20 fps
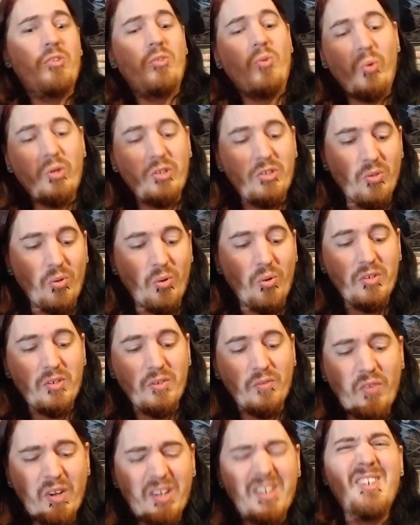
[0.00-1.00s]

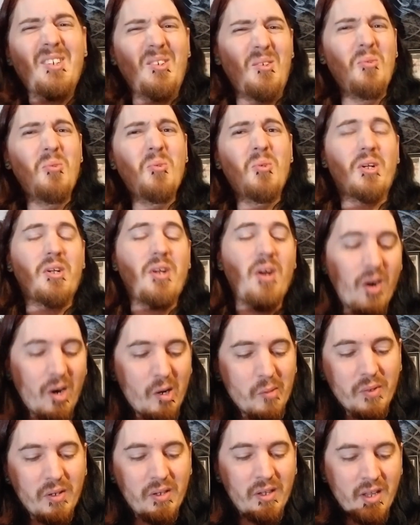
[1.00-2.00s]
and fucking Ugra
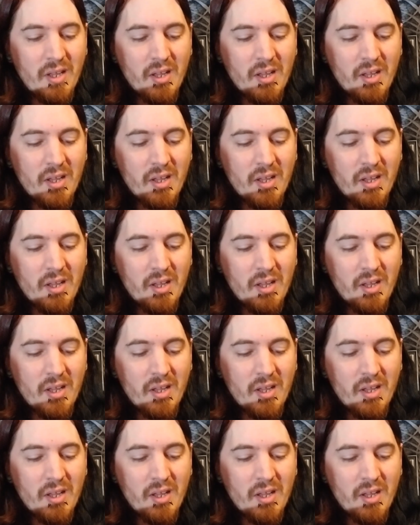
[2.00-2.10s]
Karma.